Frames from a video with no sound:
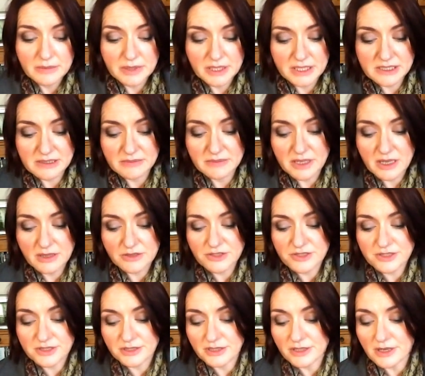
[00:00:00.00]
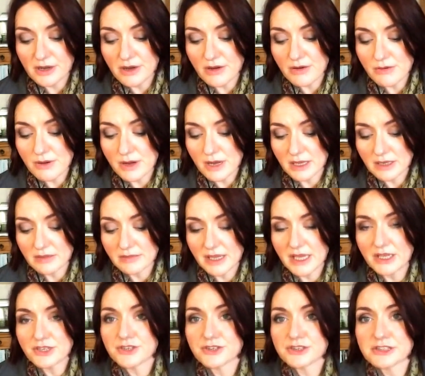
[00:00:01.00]
because I'm not just going to go on a
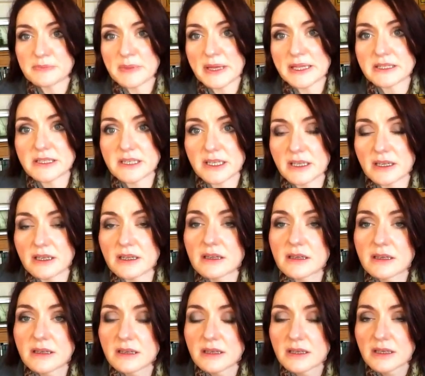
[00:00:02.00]
major spending